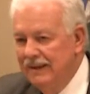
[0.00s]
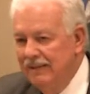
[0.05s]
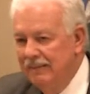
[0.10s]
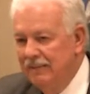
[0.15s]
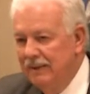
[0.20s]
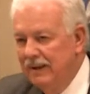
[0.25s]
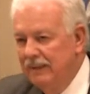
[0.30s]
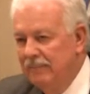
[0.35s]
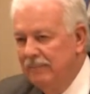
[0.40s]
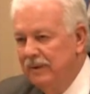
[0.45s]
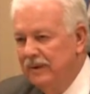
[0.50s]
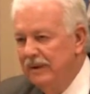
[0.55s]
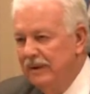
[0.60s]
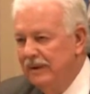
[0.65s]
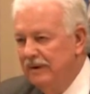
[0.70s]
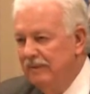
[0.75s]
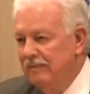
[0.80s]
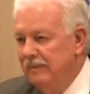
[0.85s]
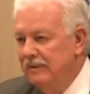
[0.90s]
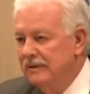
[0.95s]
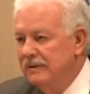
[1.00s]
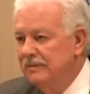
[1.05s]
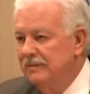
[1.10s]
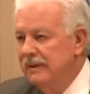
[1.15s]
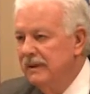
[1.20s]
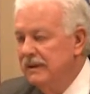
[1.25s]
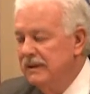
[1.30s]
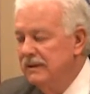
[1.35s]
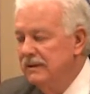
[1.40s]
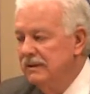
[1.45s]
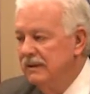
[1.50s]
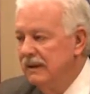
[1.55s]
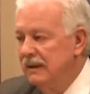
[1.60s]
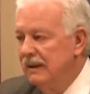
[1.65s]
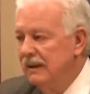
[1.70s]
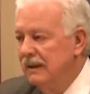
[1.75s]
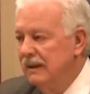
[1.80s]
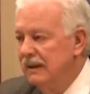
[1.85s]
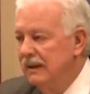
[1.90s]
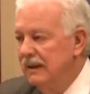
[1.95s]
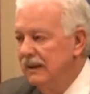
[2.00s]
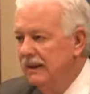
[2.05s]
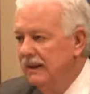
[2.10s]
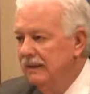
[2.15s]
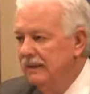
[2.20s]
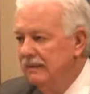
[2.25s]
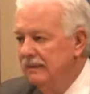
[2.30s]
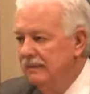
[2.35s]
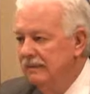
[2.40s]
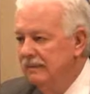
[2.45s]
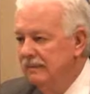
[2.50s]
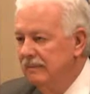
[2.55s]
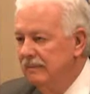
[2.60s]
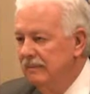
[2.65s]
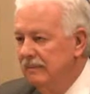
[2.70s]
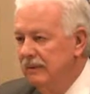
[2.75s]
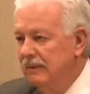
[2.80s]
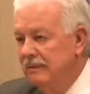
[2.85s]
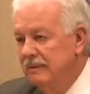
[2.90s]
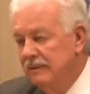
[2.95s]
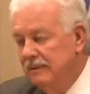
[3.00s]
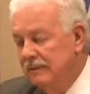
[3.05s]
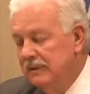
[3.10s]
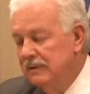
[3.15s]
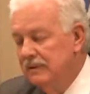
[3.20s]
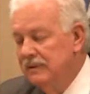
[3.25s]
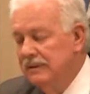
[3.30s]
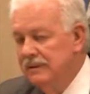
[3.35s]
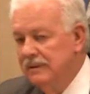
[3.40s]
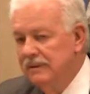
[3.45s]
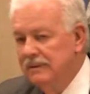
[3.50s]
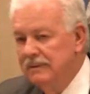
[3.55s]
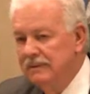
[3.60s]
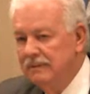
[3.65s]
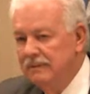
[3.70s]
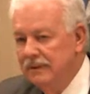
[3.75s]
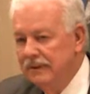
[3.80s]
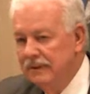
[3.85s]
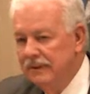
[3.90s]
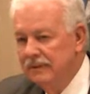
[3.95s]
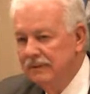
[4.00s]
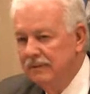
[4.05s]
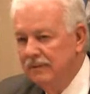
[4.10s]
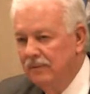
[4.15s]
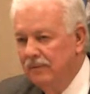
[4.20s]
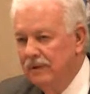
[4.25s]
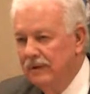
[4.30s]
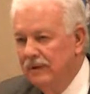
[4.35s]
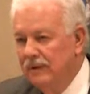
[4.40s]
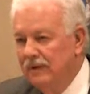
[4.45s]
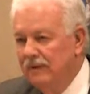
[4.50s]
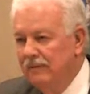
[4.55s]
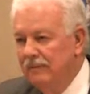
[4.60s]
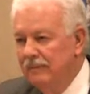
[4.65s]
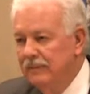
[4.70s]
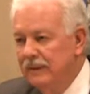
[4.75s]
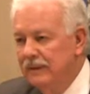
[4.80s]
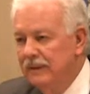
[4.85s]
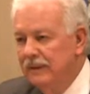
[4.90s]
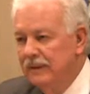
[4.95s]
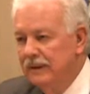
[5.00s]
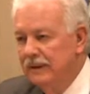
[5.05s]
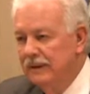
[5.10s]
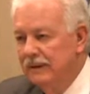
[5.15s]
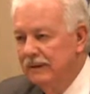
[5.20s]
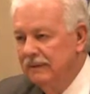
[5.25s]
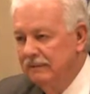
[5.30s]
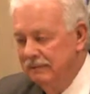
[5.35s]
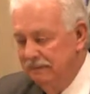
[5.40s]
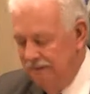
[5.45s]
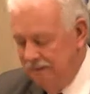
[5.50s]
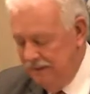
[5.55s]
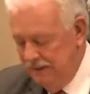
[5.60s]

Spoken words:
my big government speech, and we're still growing government, and